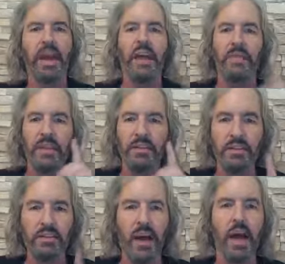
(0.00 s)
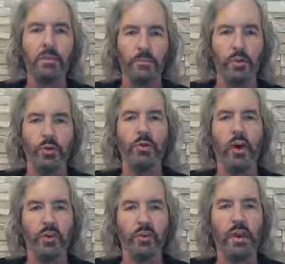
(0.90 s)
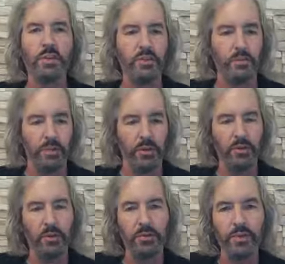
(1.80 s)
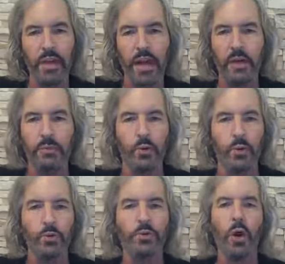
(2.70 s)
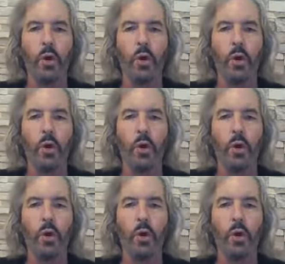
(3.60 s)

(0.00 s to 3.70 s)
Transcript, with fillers: And they did not move unless the pillar of cloud moved